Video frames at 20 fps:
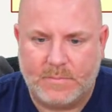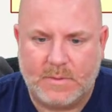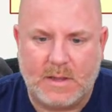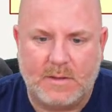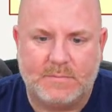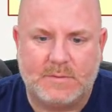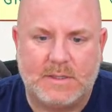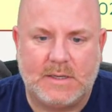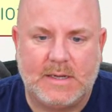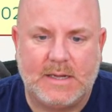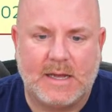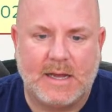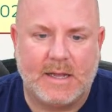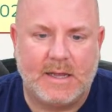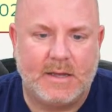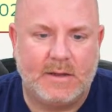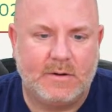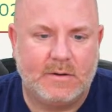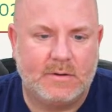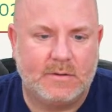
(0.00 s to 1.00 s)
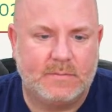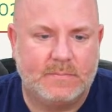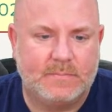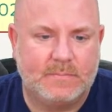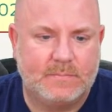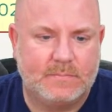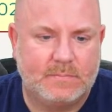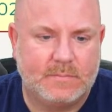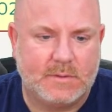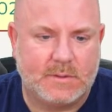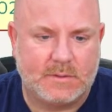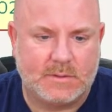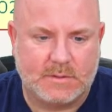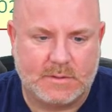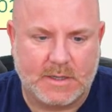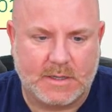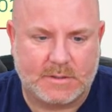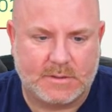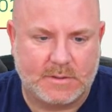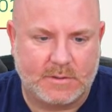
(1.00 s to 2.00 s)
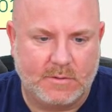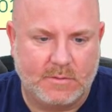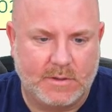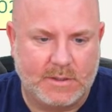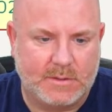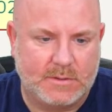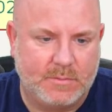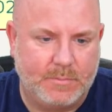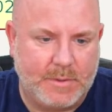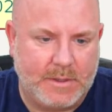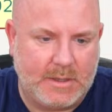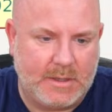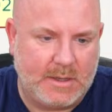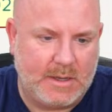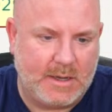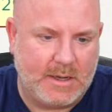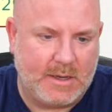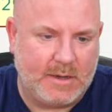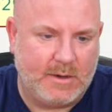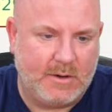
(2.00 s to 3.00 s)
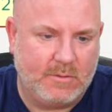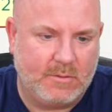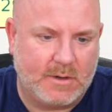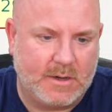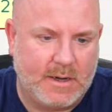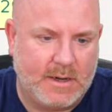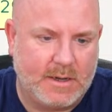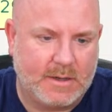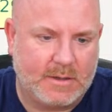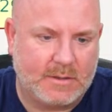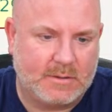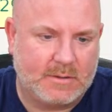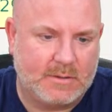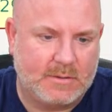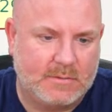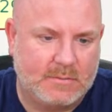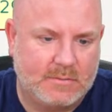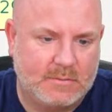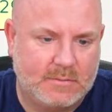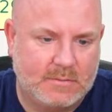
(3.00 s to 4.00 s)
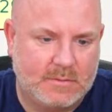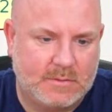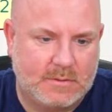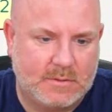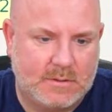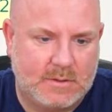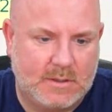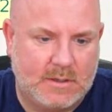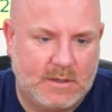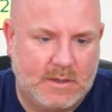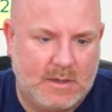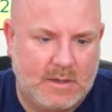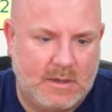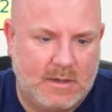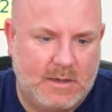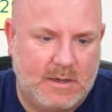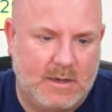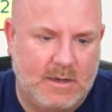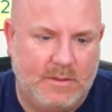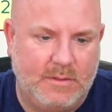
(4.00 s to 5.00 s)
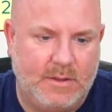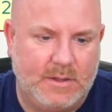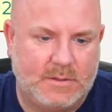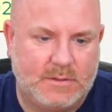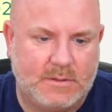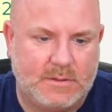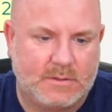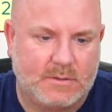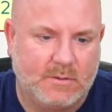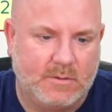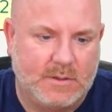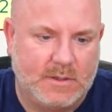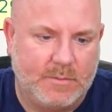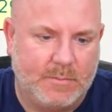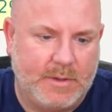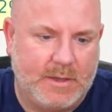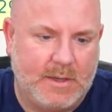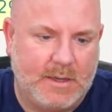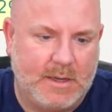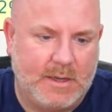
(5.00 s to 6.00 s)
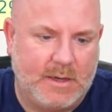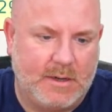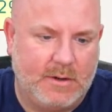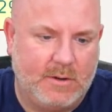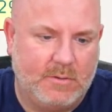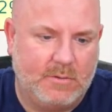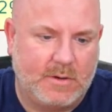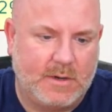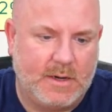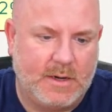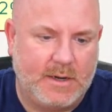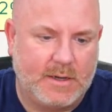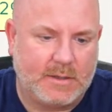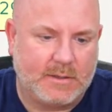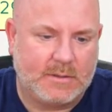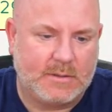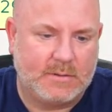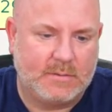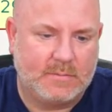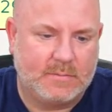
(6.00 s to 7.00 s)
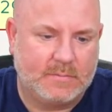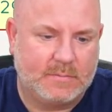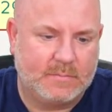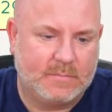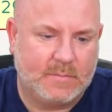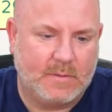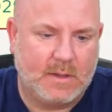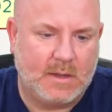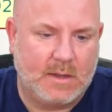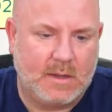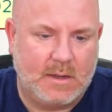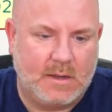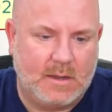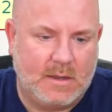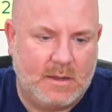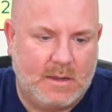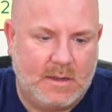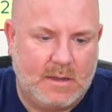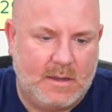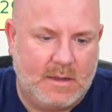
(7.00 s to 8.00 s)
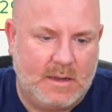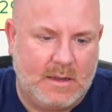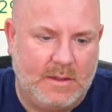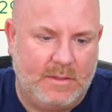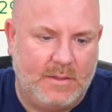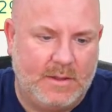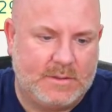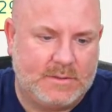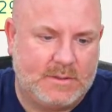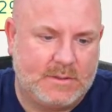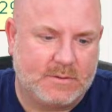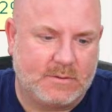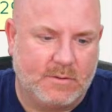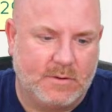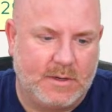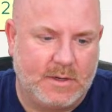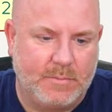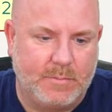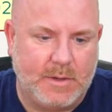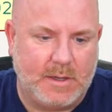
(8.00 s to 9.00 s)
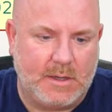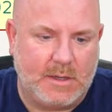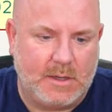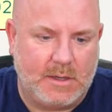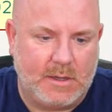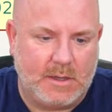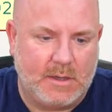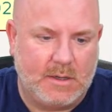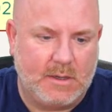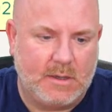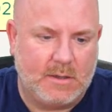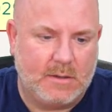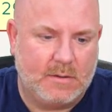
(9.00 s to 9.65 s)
FTDI header. This is actually going to be a no connect. And this is going to be a no connect. And this is going to be